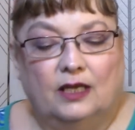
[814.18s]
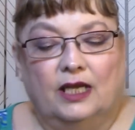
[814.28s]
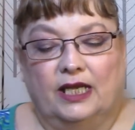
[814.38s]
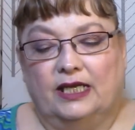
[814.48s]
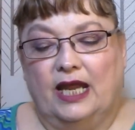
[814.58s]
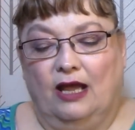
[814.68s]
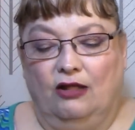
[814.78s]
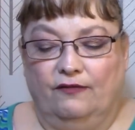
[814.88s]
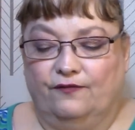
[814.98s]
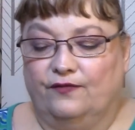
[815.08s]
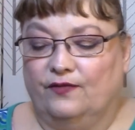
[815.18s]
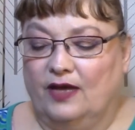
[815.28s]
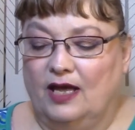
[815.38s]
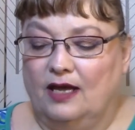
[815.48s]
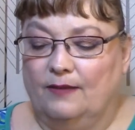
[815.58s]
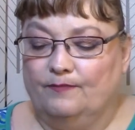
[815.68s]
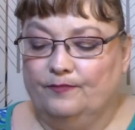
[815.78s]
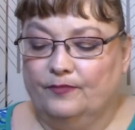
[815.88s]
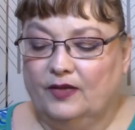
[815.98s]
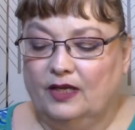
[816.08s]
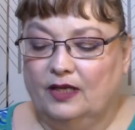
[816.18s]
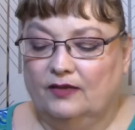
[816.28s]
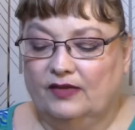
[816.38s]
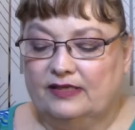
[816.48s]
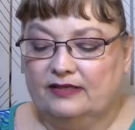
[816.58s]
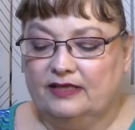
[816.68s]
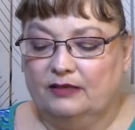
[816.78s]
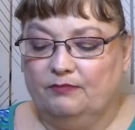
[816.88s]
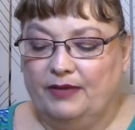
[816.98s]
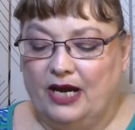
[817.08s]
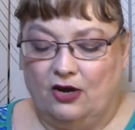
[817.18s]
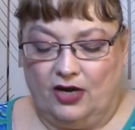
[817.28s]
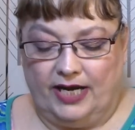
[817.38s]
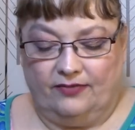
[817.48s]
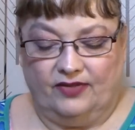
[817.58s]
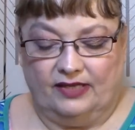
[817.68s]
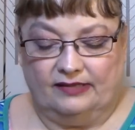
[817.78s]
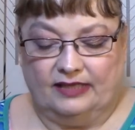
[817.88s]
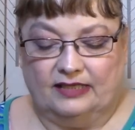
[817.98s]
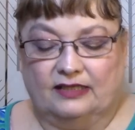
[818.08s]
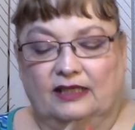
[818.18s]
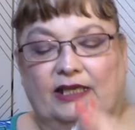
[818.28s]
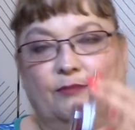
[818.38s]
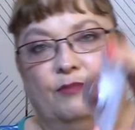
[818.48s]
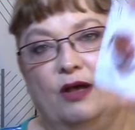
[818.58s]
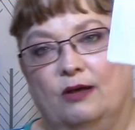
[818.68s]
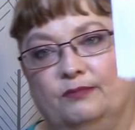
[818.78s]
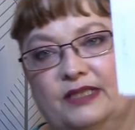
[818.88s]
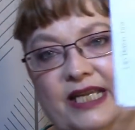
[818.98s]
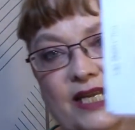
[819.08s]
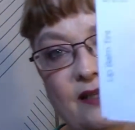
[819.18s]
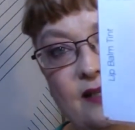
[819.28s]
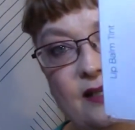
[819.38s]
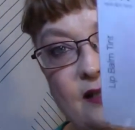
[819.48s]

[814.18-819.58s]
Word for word: An e l f, um, this is in Berry. This is a lip balm tint.